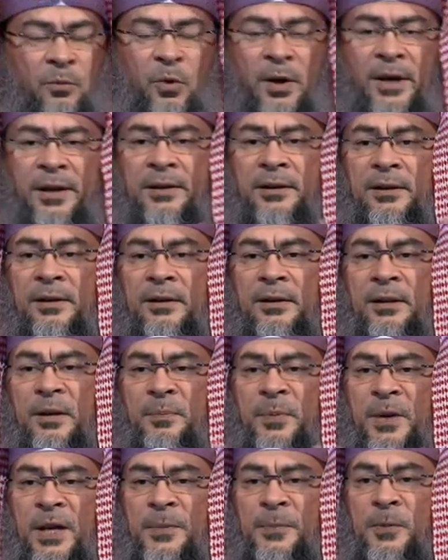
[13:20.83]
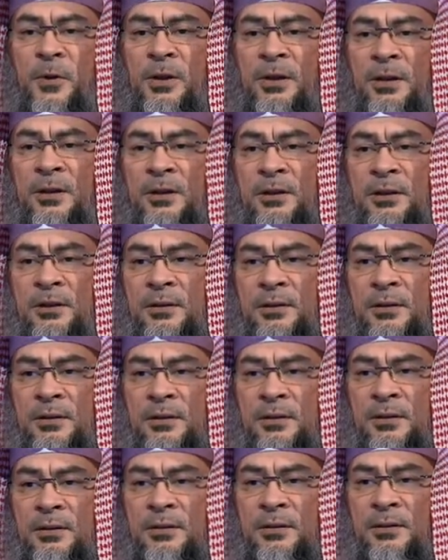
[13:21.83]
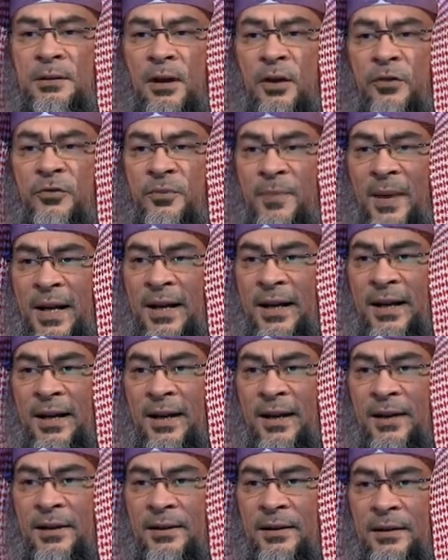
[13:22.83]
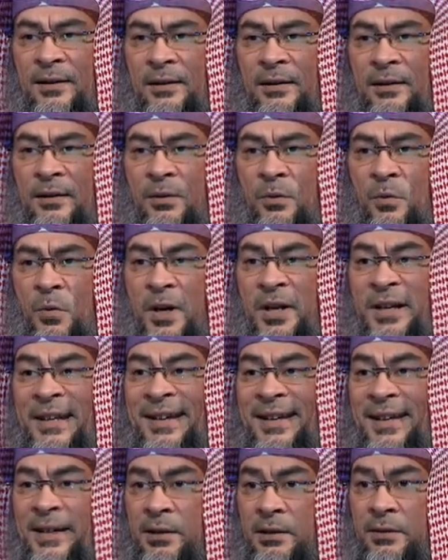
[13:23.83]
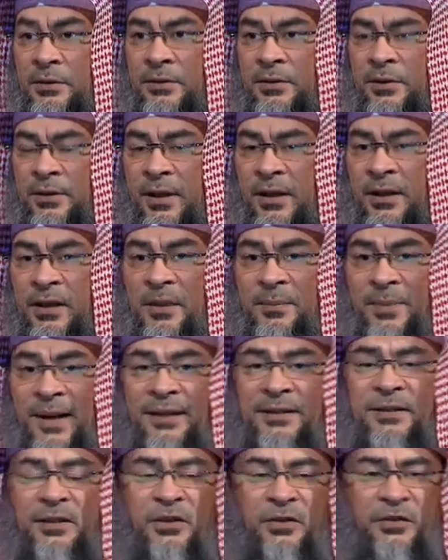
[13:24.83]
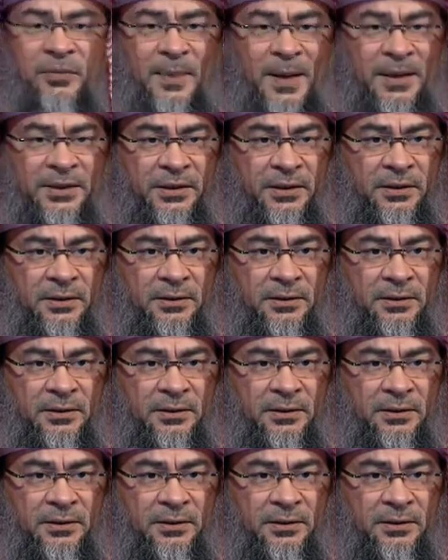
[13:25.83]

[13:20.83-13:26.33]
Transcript: When the people of Mecca were killed in the battle of Badr,